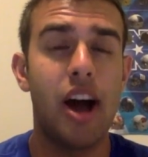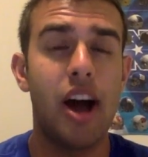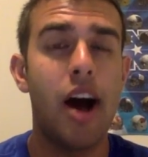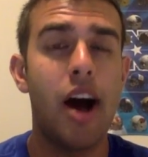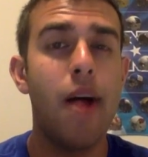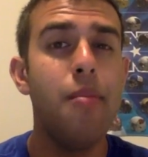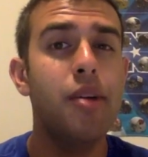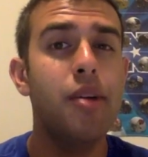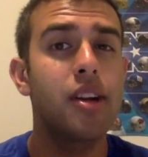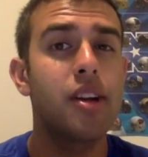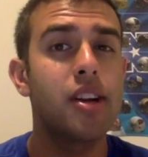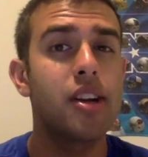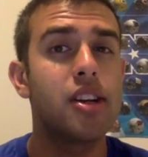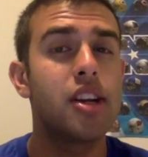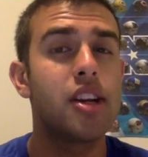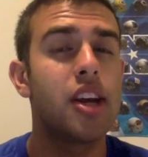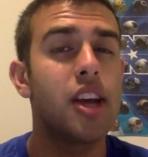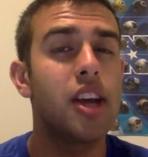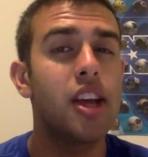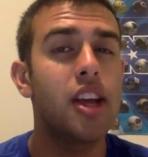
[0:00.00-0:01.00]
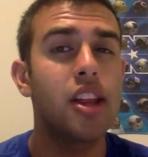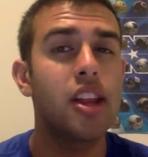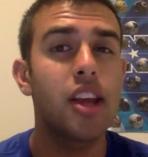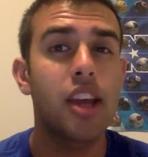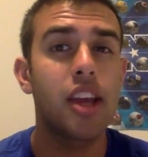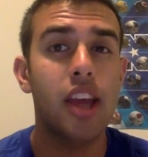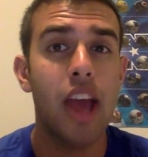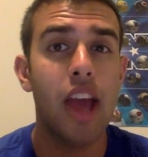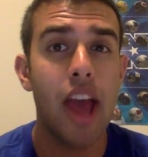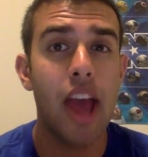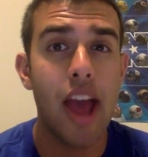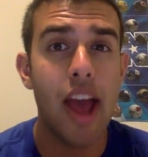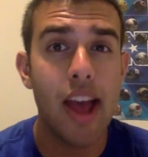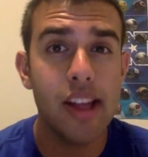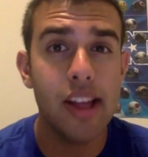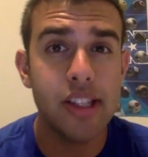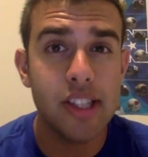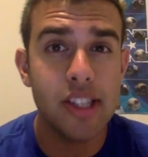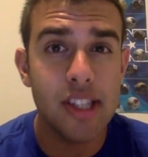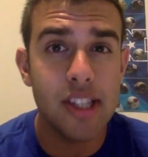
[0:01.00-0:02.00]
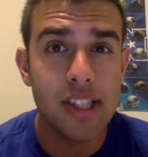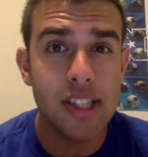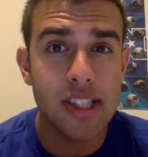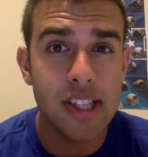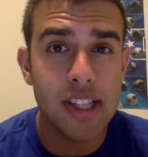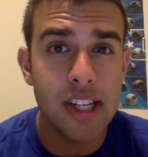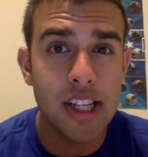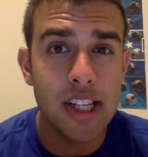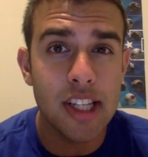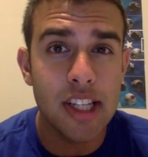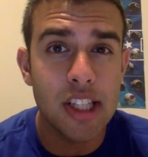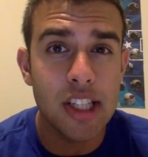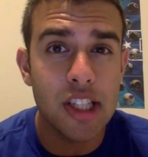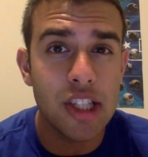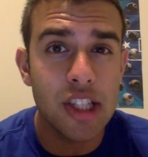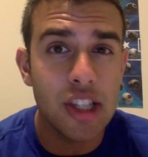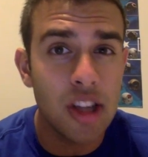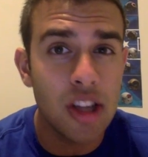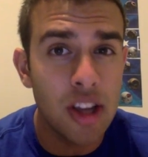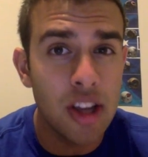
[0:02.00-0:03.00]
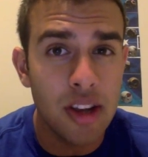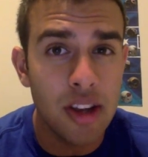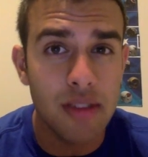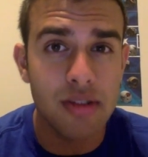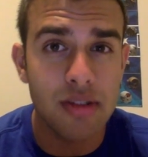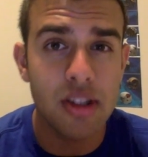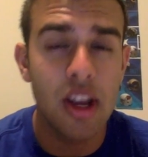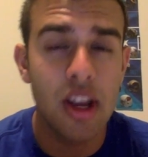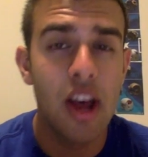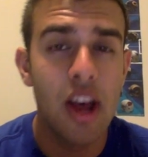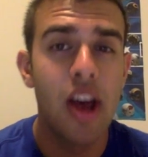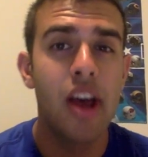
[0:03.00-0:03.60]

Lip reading: I'm going to take the Kansas City Chiefs.